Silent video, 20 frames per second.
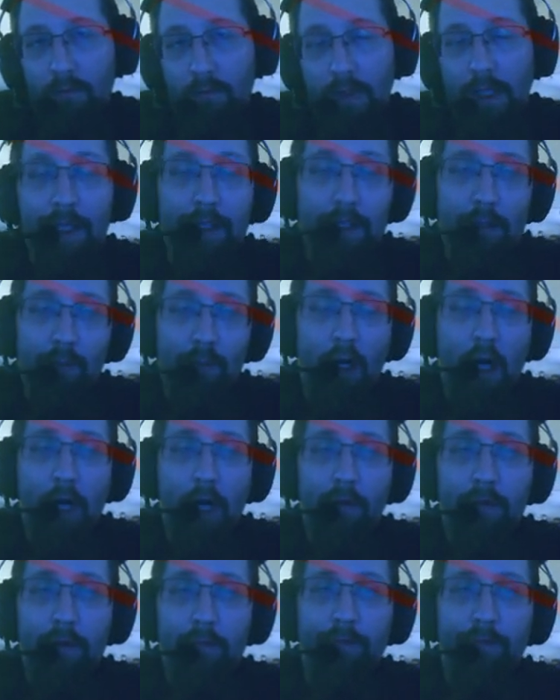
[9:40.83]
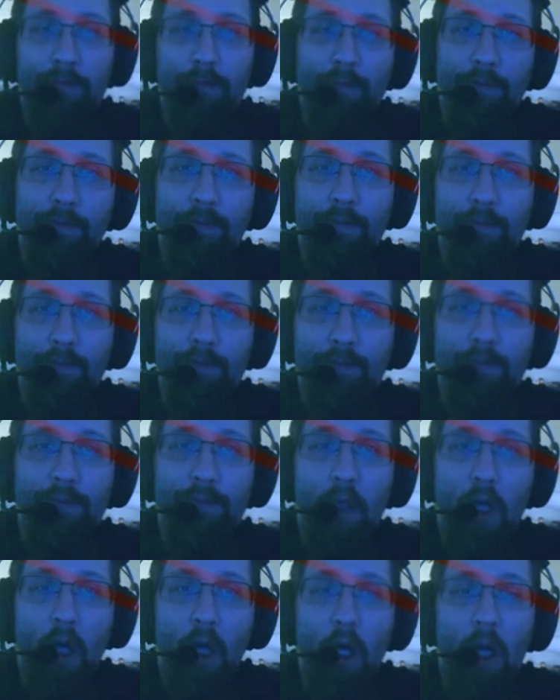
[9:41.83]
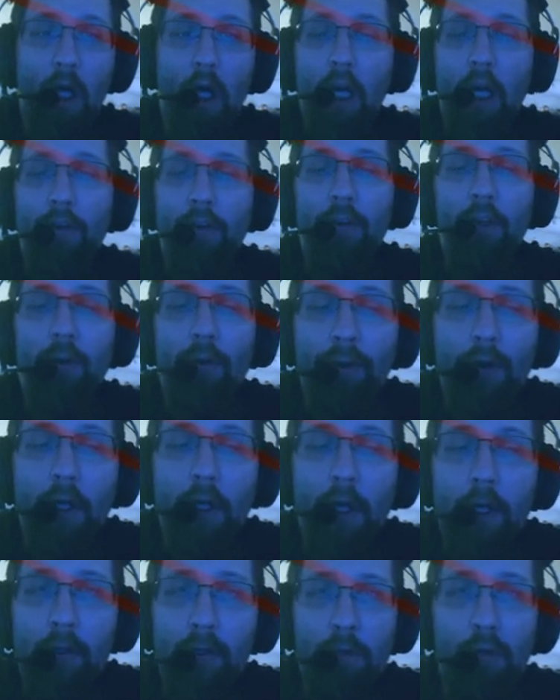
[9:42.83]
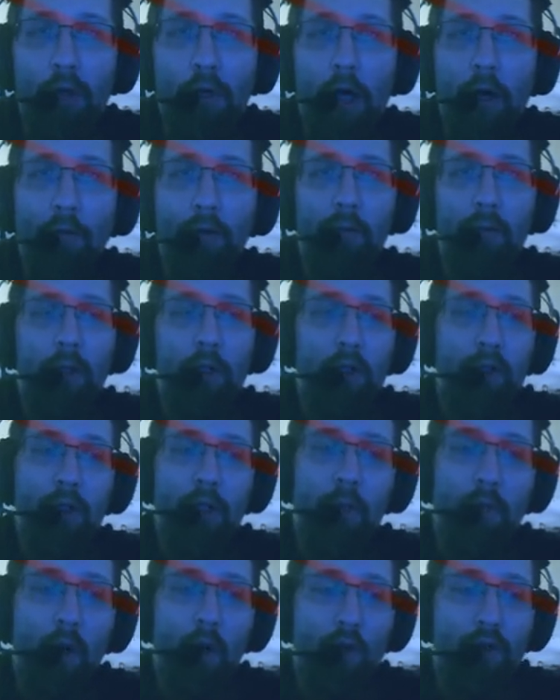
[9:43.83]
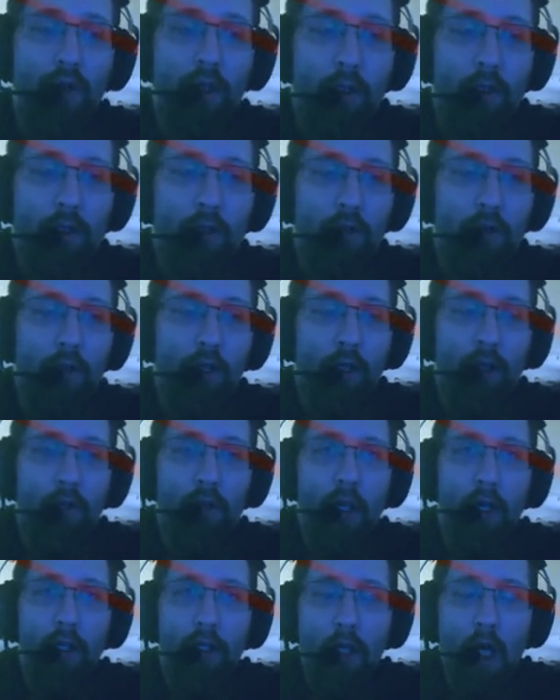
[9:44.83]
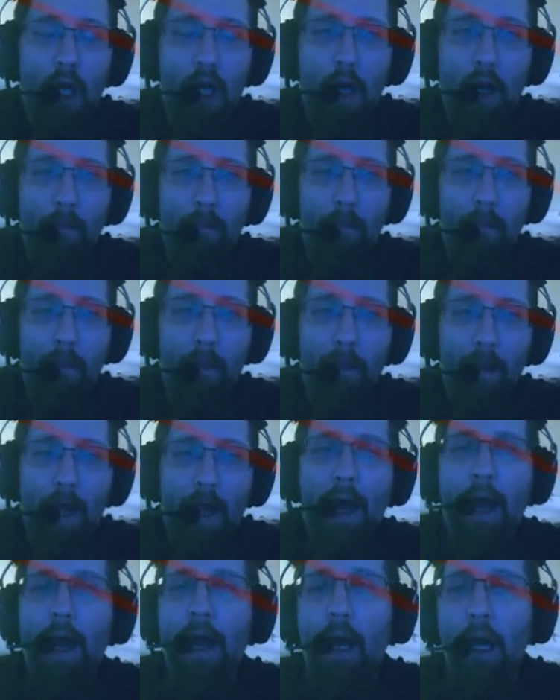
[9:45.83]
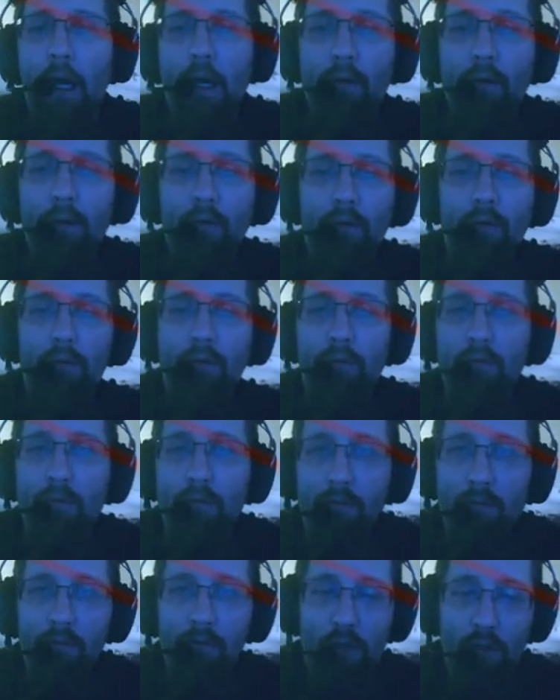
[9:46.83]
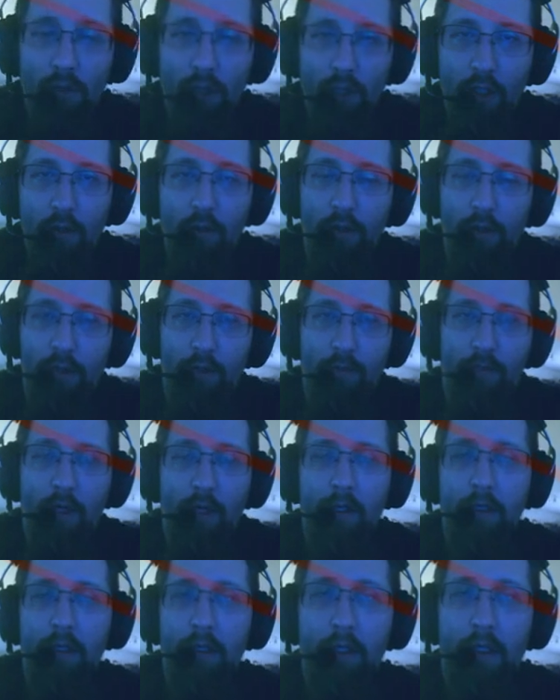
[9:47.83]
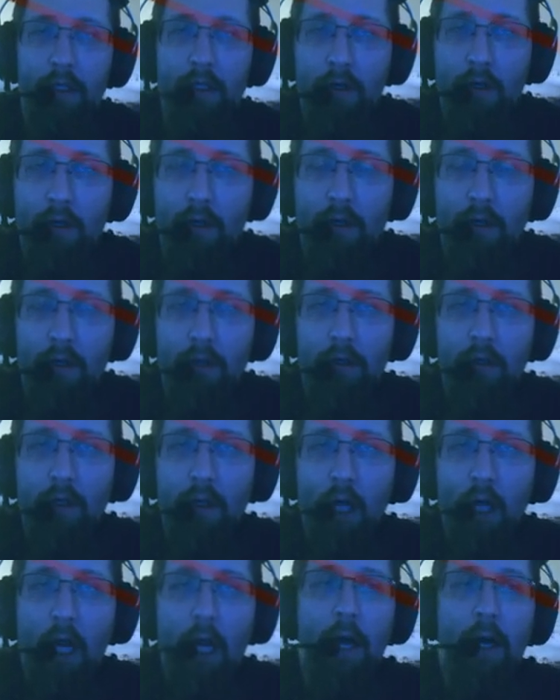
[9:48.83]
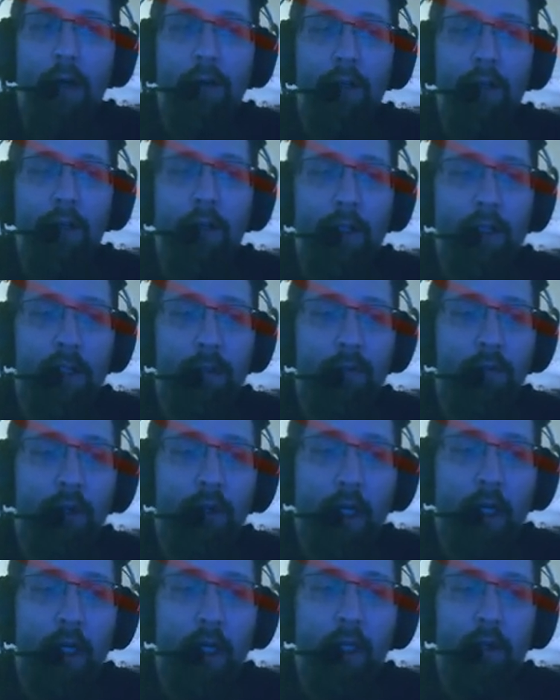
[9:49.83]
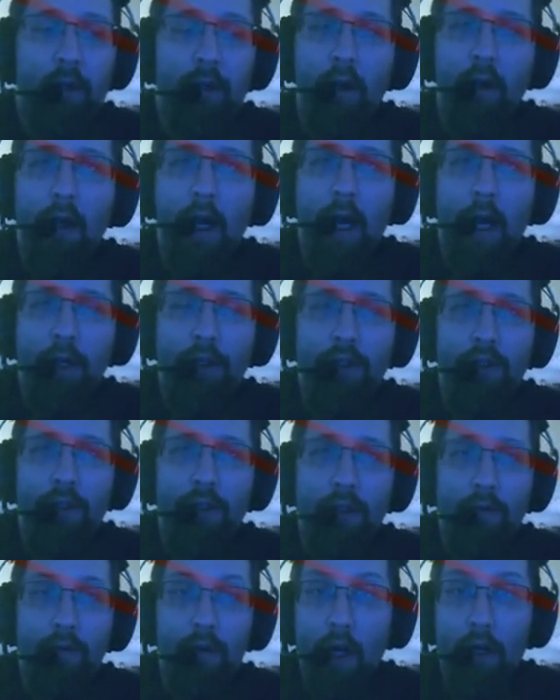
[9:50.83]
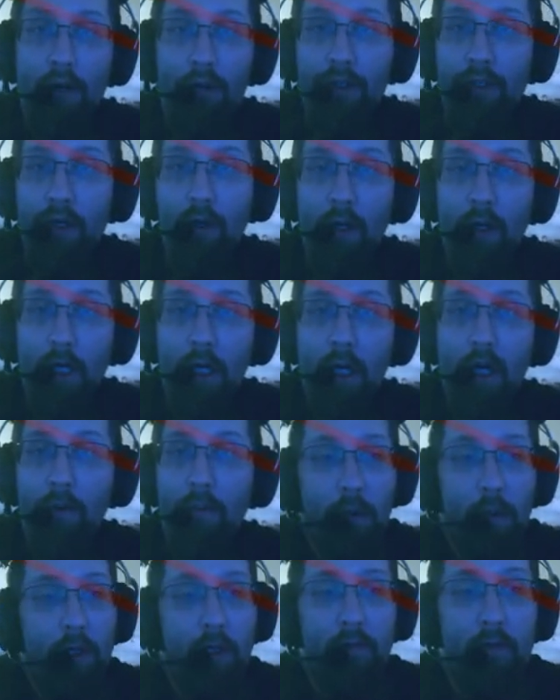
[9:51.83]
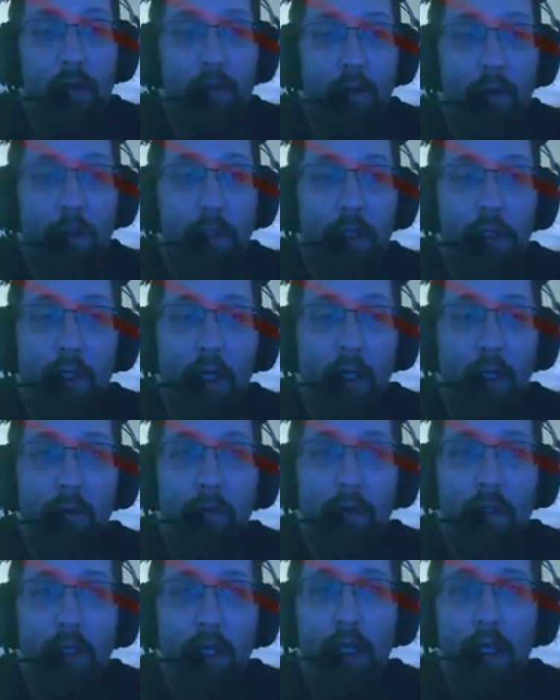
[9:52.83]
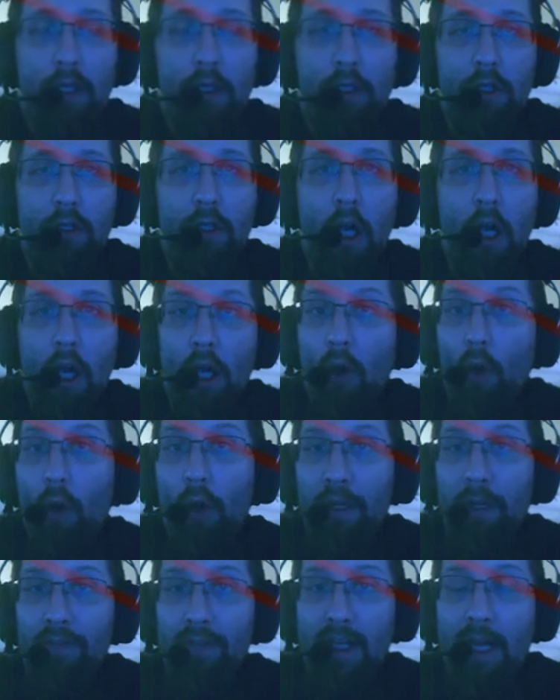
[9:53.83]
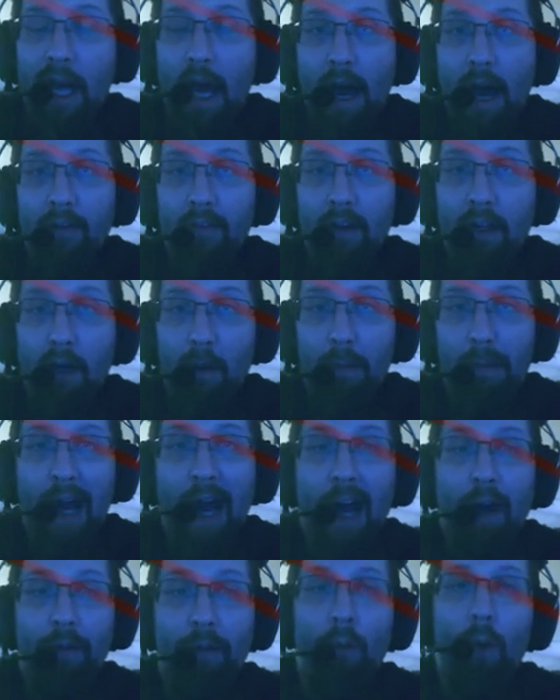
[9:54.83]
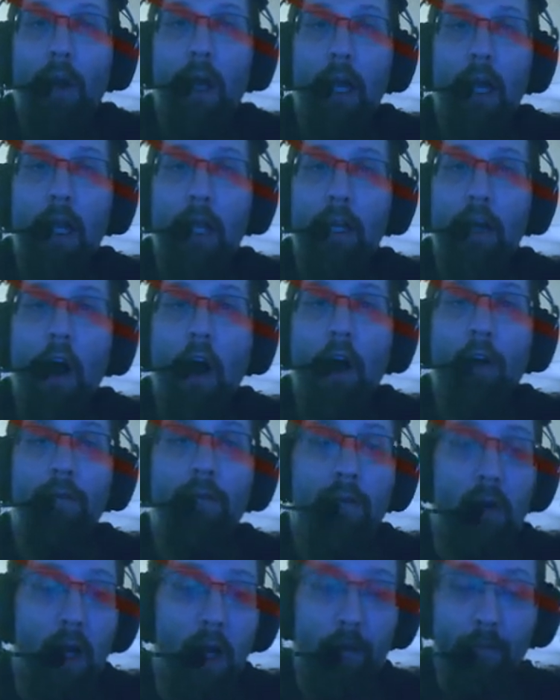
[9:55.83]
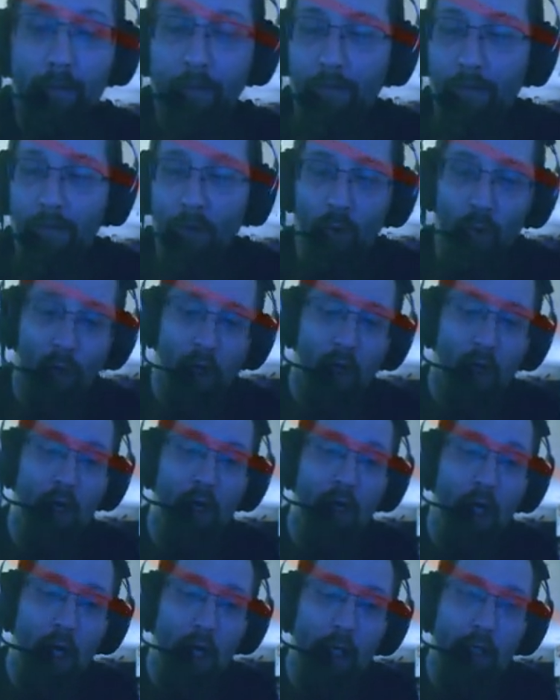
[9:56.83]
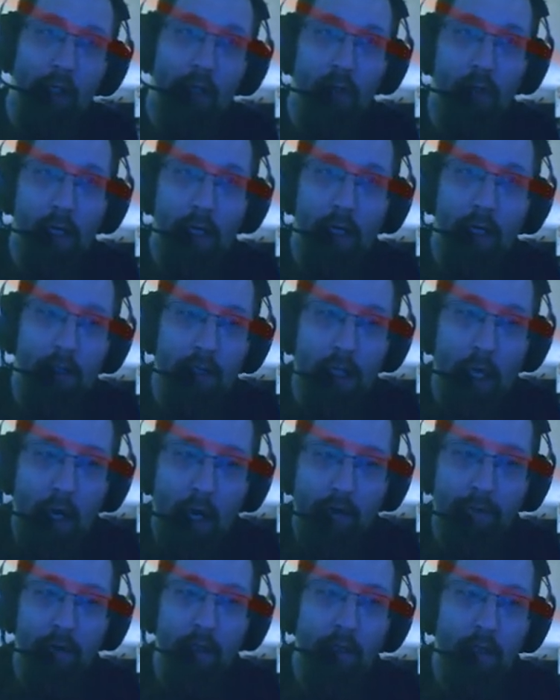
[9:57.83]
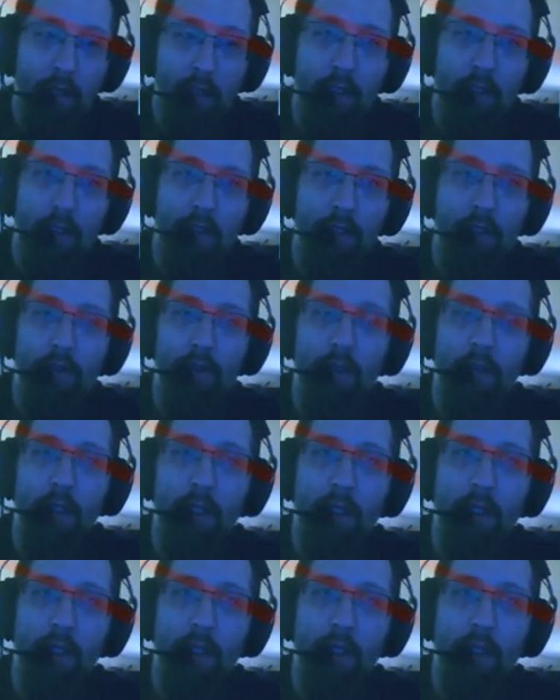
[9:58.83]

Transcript: That's a problem. If you don't think it's a problem and you think Mojang's doing a great job, how do you explain the dishonor? How do you explain their actions of not showing up or even doing the documentation or even having a pathway, an off ramp for creators having these issues on